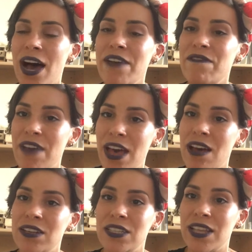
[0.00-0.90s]
I
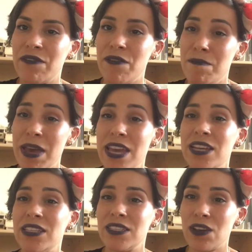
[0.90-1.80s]
found that for me
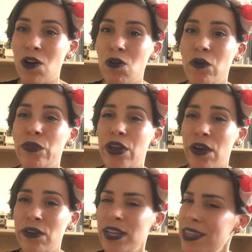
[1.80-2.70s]
in Seoul, the
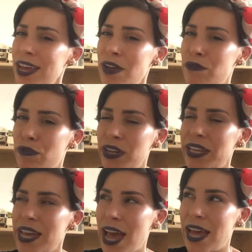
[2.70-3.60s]
only thing I
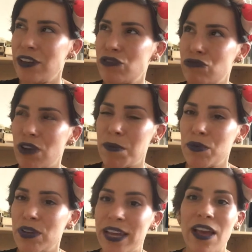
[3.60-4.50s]
really had trouble,